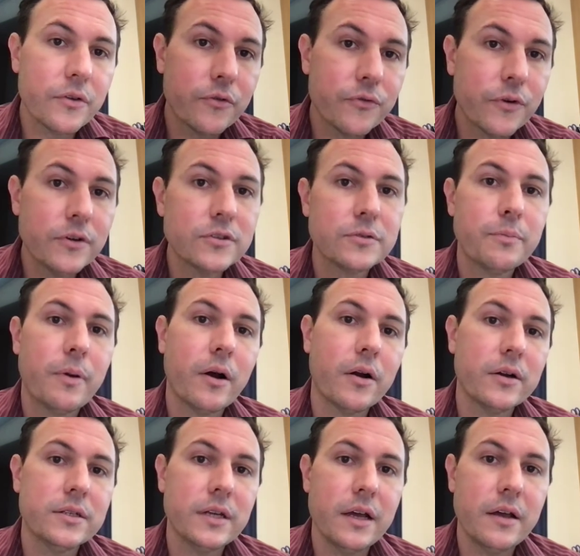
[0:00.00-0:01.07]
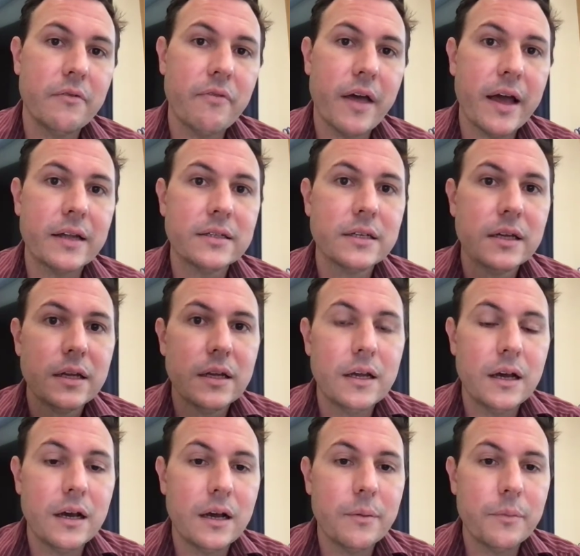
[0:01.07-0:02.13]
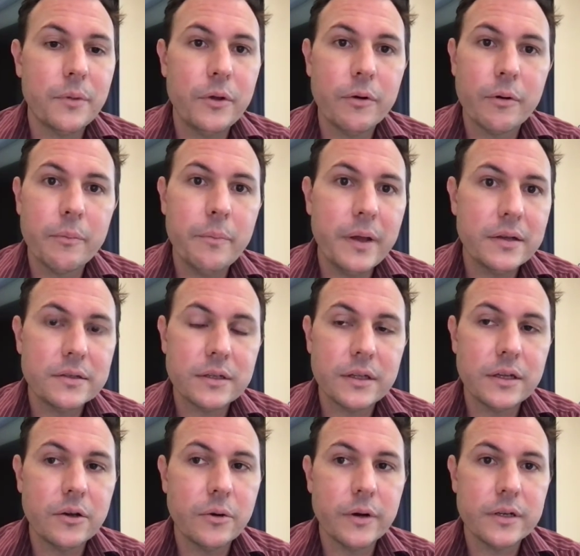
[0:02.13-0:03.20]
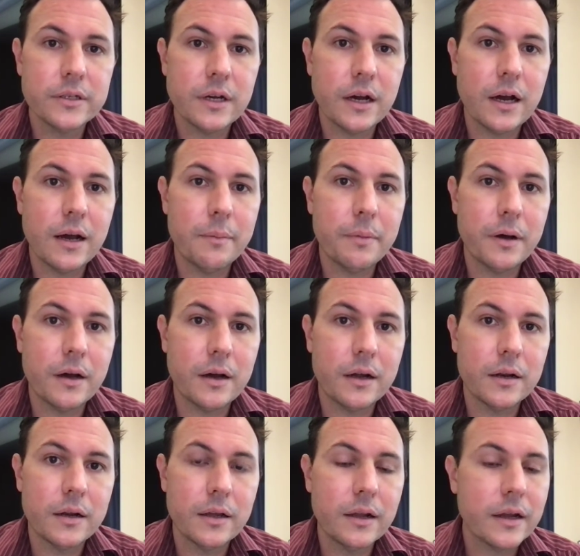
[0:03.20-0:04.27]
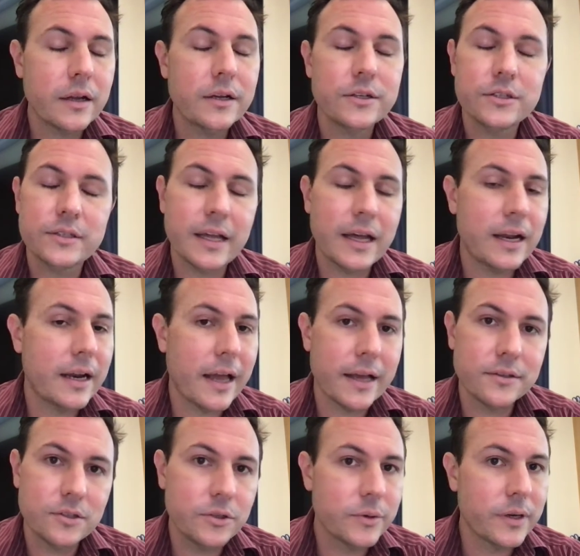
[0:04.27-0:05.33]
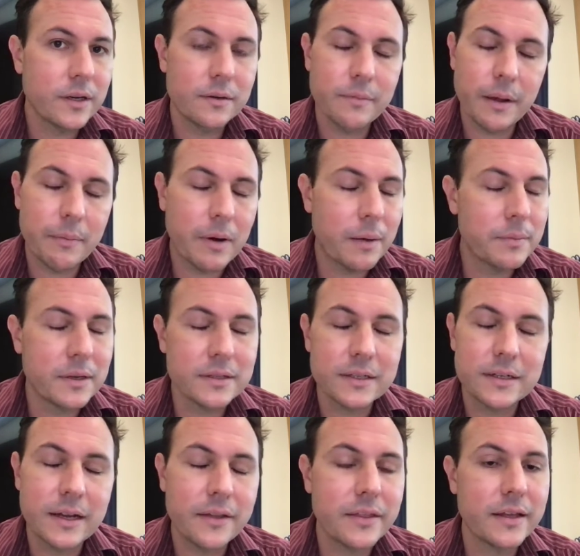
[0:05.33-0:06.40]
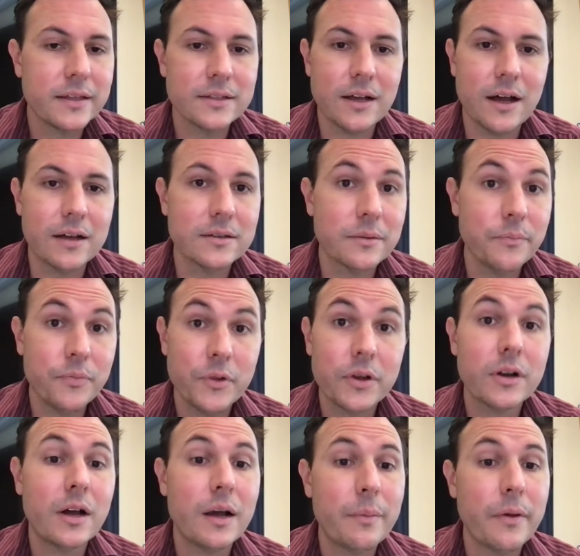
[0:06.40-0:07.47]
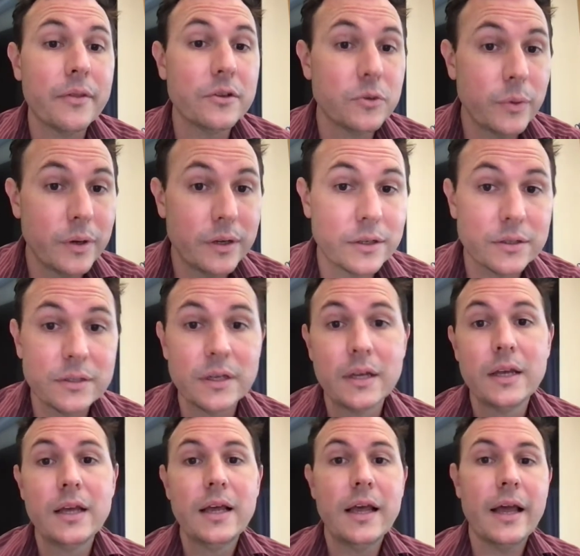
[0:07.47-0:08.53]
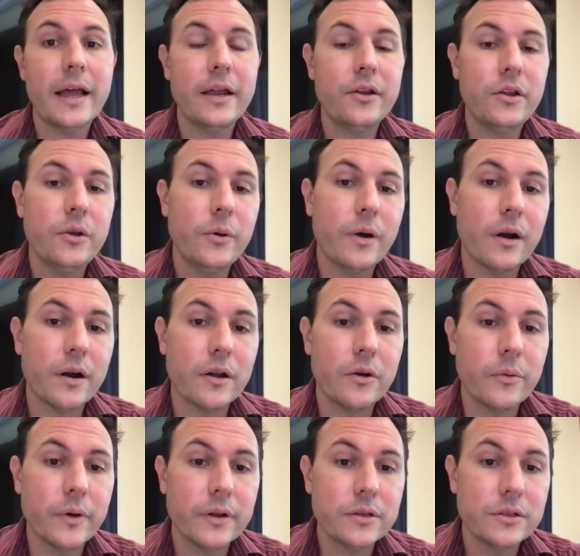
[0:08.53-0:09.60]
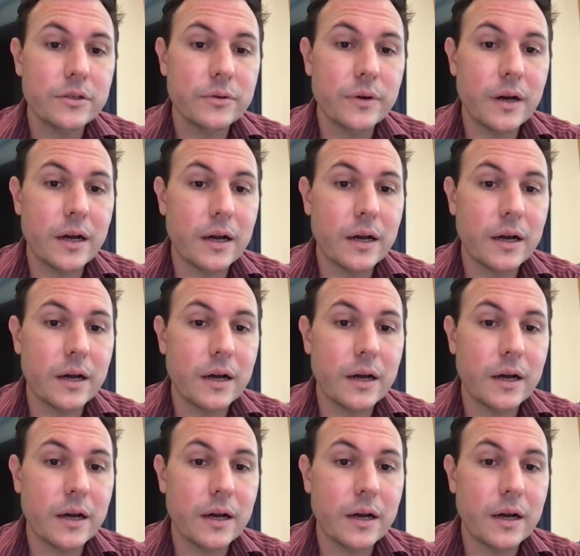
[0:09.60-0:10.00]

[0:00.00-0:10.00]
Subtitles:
first part of that. You're basically going to hop on, and I'm going to just add an S to it. My mom does it, and I think it's awesome. You're going to hop on the Twitters, and you are going to